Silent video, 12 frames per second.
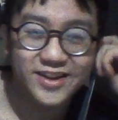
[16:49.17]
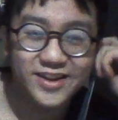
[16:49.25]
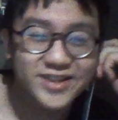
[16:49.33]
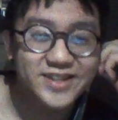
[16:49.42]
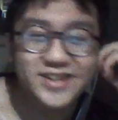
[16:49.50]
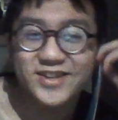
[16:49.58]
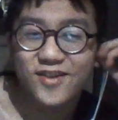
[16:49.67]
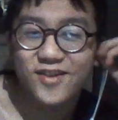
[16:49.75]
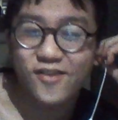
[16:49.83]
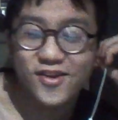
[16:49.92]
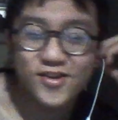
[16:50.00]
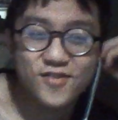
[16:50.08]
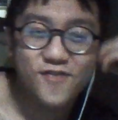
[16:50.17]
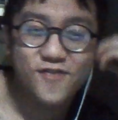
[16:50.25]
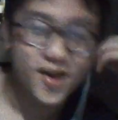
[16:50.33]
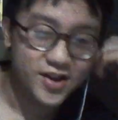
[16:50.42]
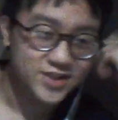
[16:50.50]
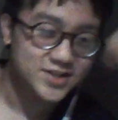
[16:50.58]
You just, you just you just
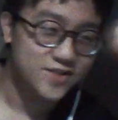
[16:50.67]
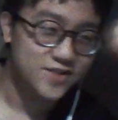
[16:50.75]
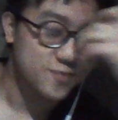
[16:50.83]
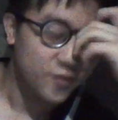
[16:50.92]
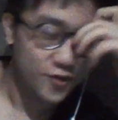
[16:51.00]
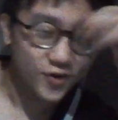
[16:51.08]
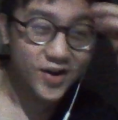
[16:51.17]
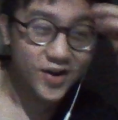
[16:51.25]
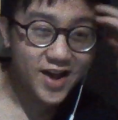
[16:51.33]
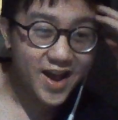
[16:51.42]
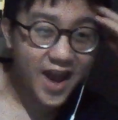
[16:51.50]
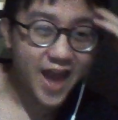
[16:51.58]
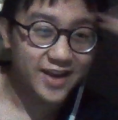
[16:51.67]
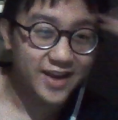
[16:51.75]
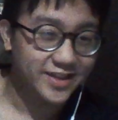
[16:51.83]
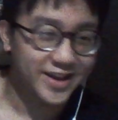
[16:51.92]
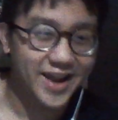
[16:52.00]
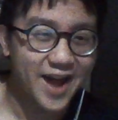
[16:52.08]
fucking yourself before anything can